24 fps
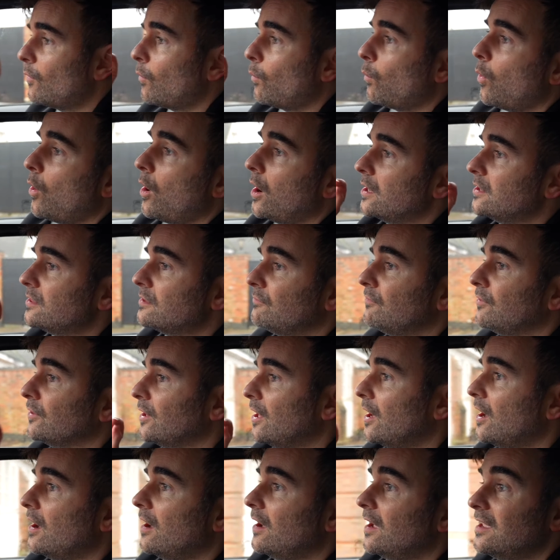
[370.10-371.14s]
why the
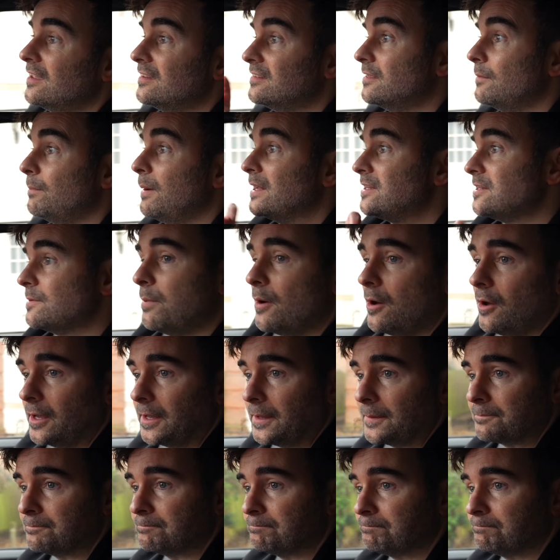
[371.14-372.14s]
Velar is the better buy.